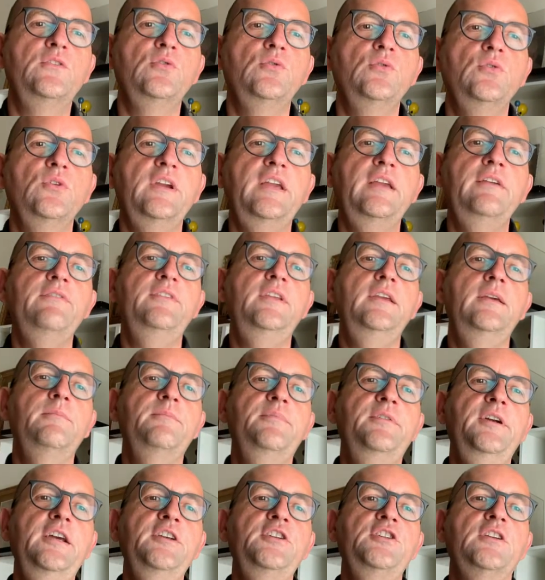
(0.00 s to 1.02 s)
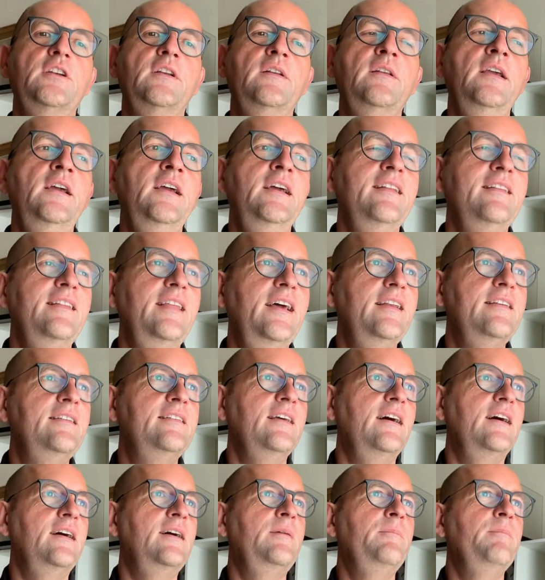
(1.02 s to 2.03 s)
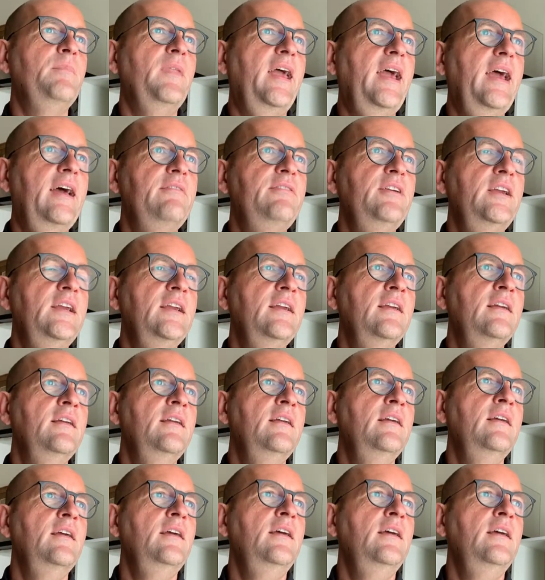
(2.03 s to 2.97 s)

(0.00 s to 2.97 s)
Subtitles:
to give the impression that having